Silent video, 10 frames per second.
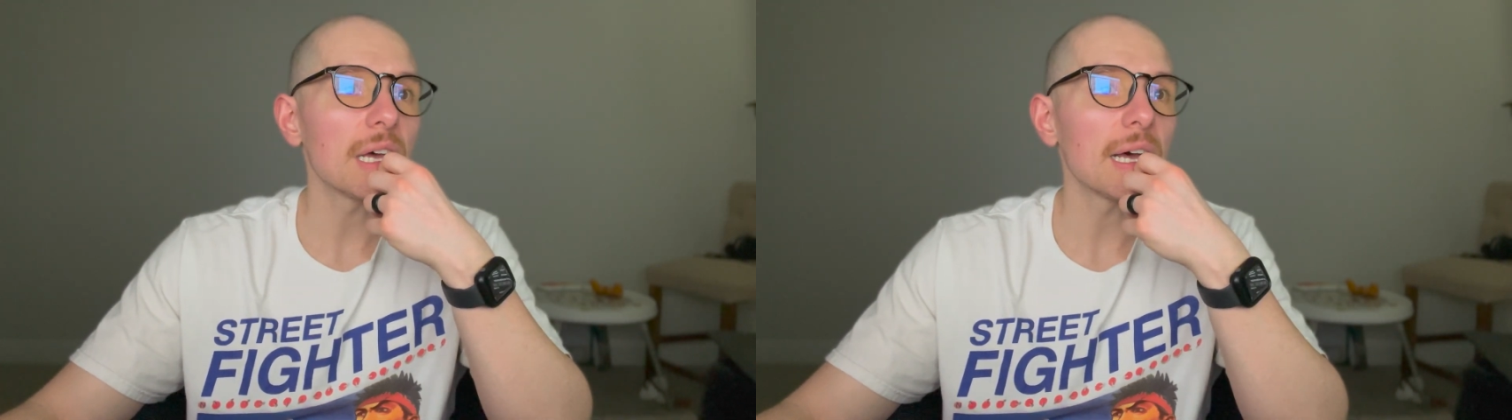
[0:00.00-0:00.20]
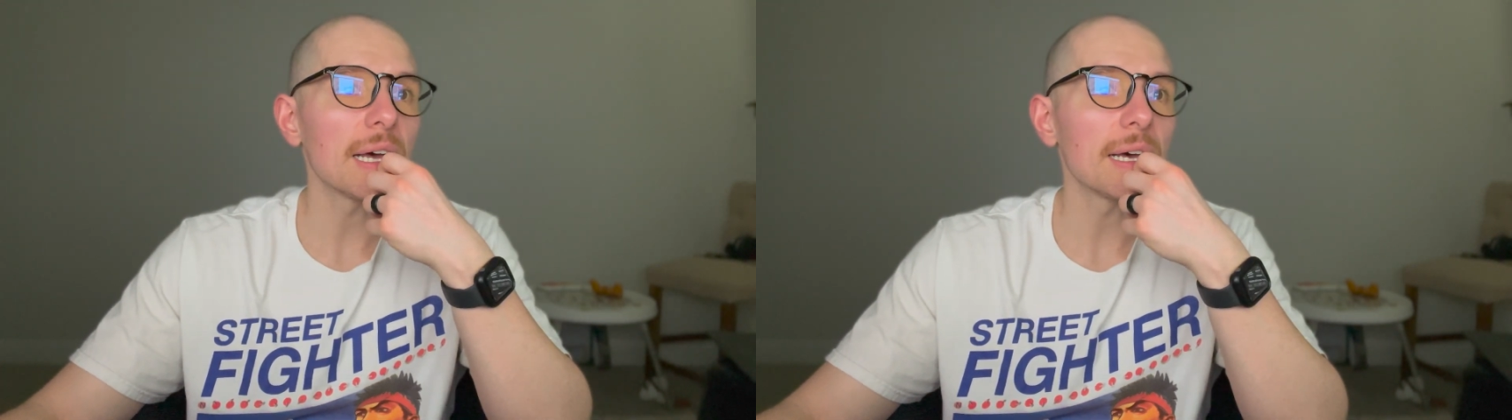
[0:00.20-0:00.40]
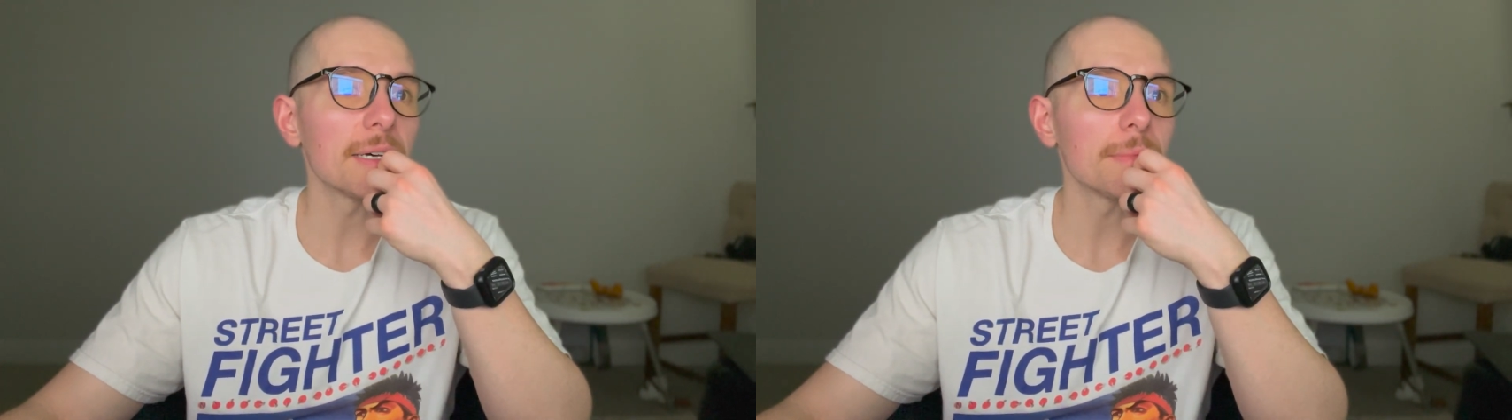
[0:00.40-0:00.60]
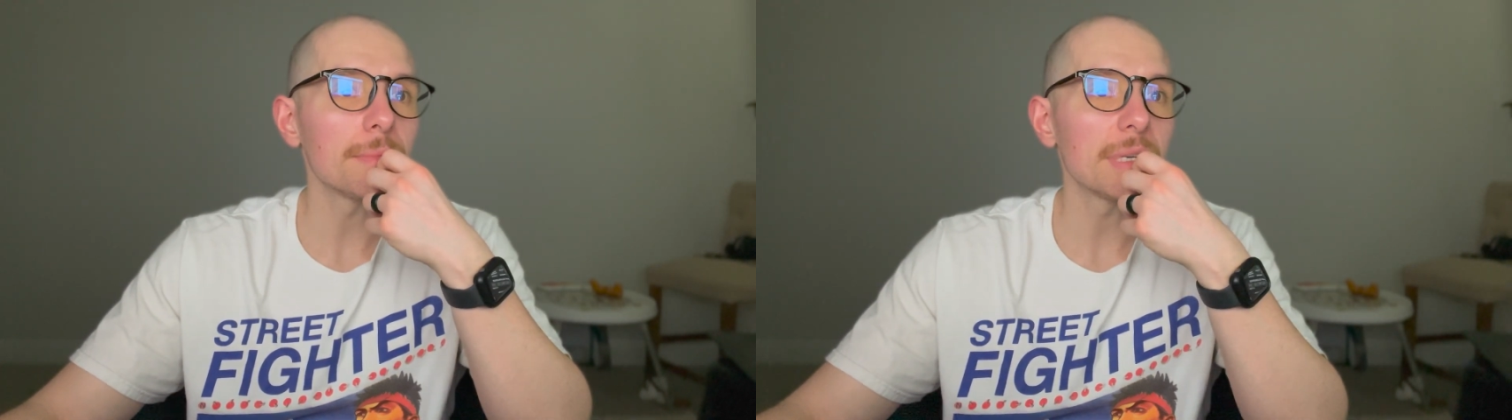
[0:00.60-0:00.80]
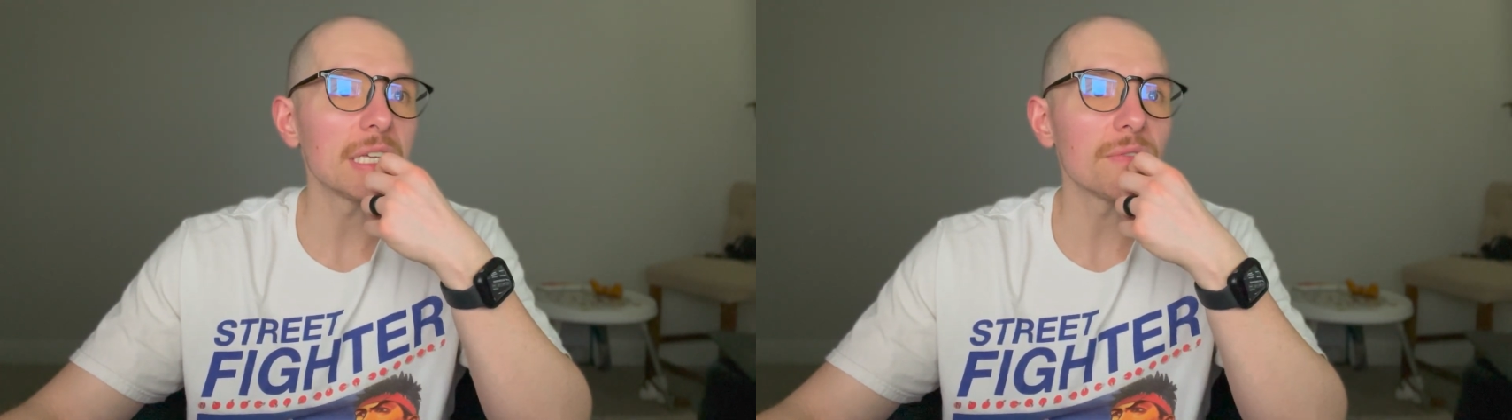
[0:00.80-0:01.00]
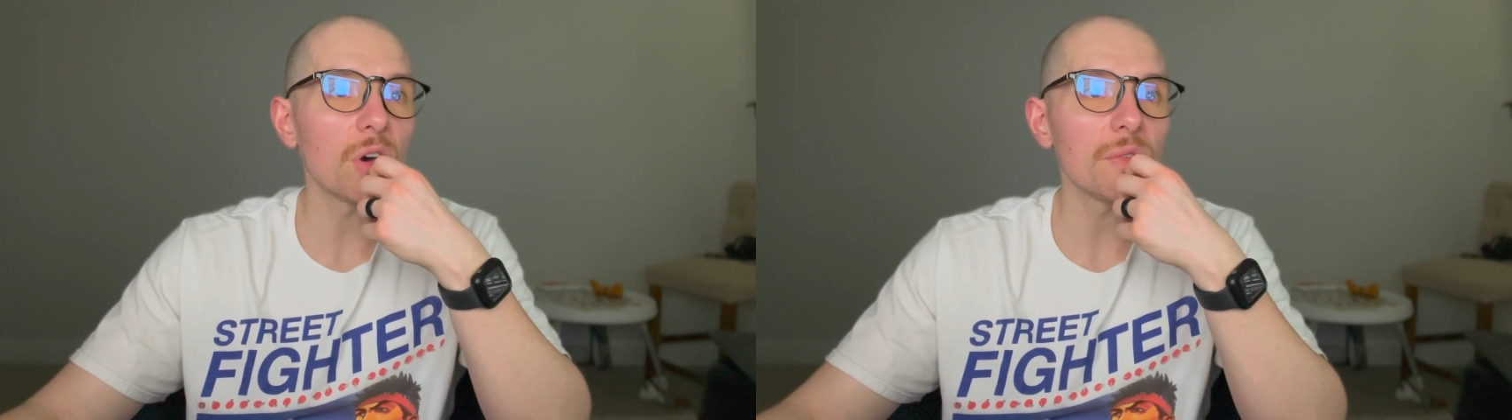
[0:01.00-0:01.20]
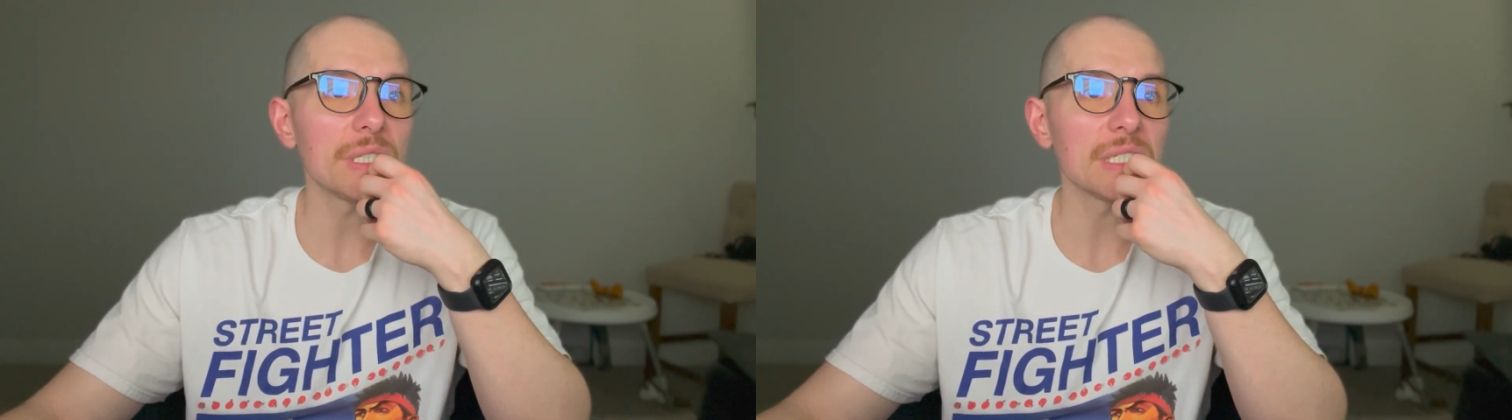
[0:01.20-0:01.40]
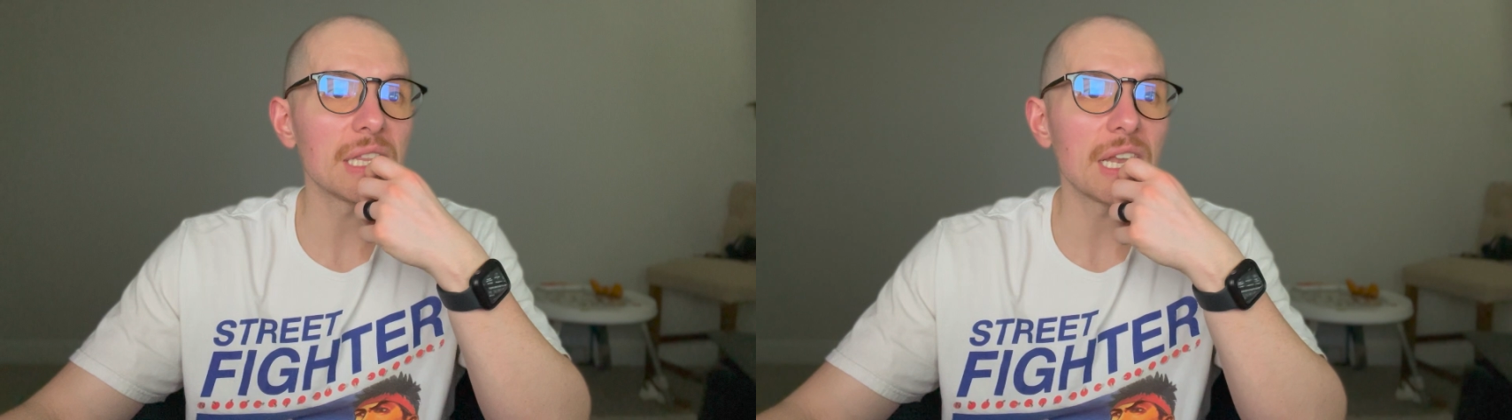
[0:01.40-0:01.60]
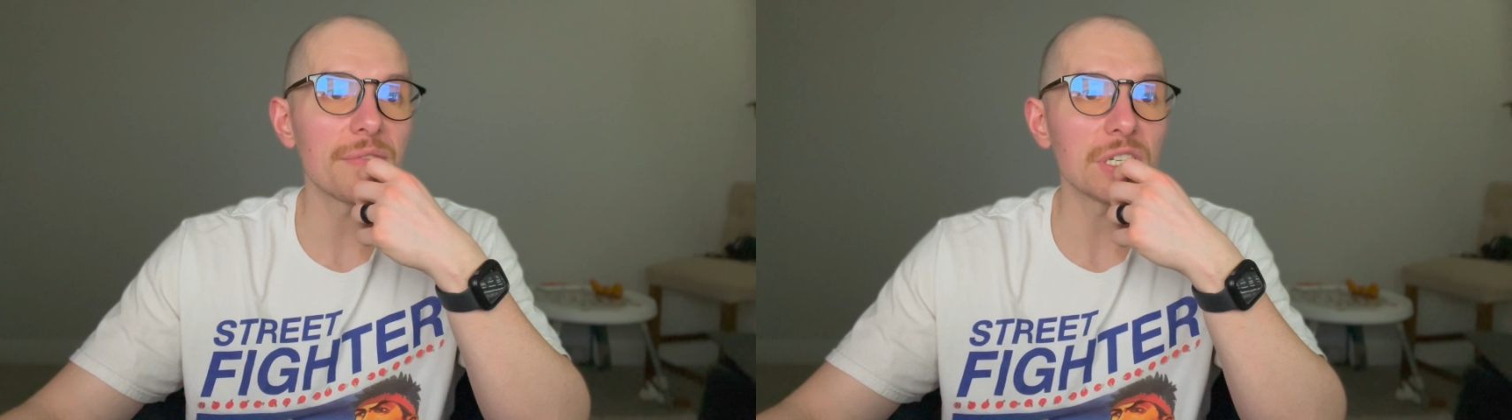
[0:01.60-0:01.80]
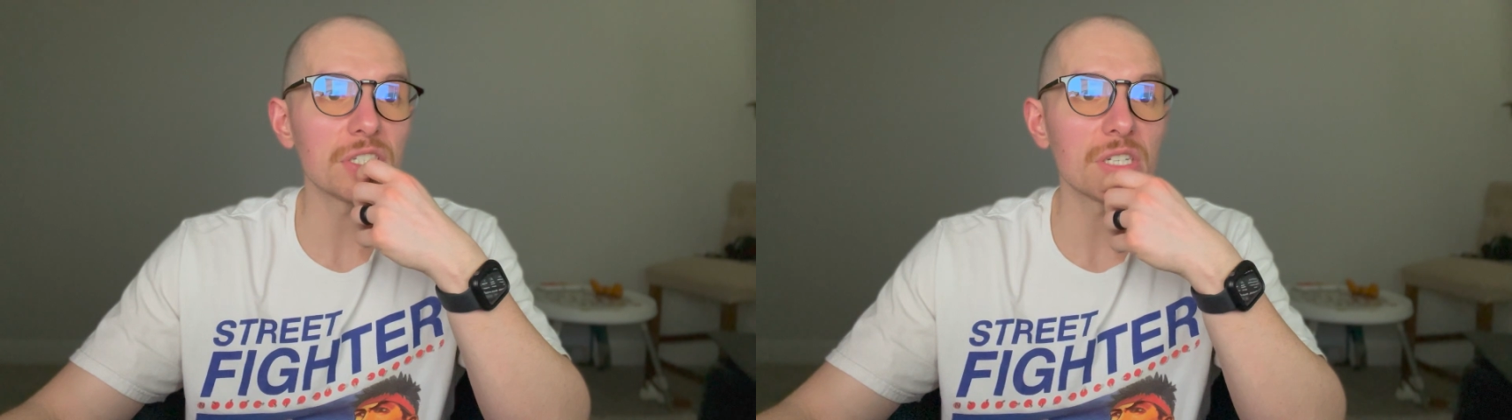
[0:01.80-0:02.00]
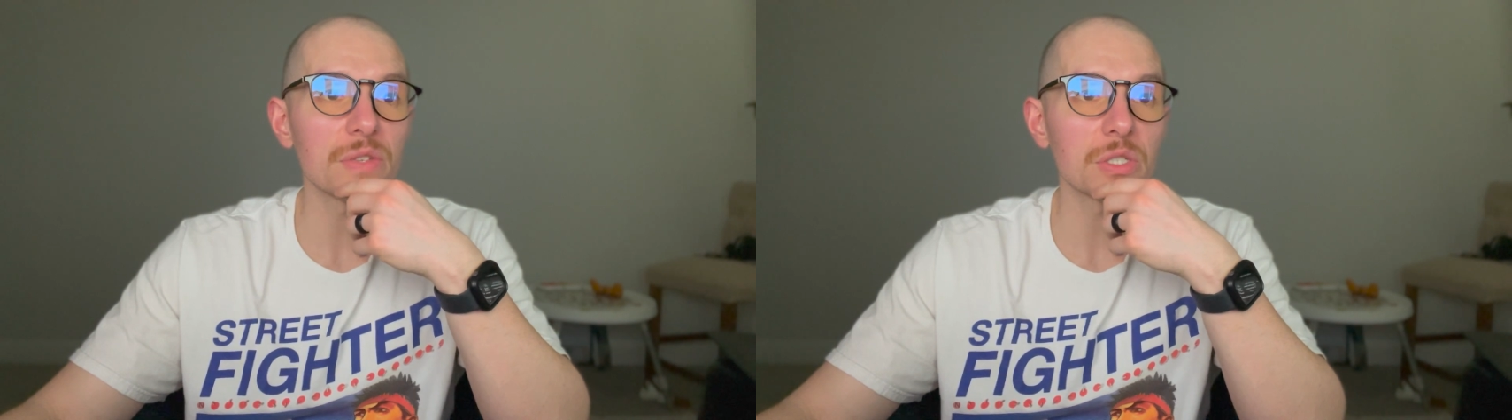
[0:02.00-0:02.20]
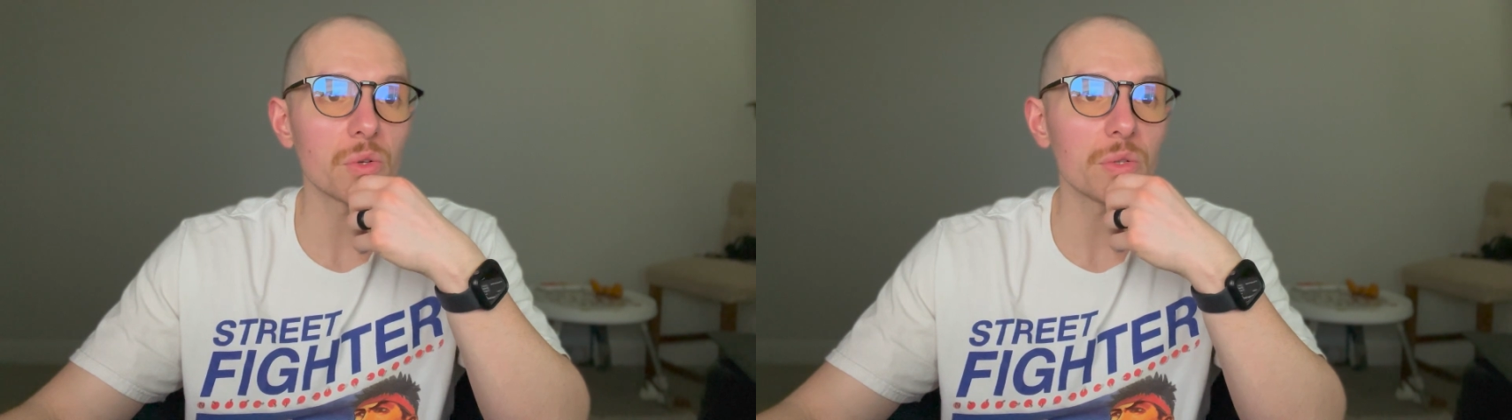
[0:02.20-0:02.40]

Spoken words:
evolving the definition of control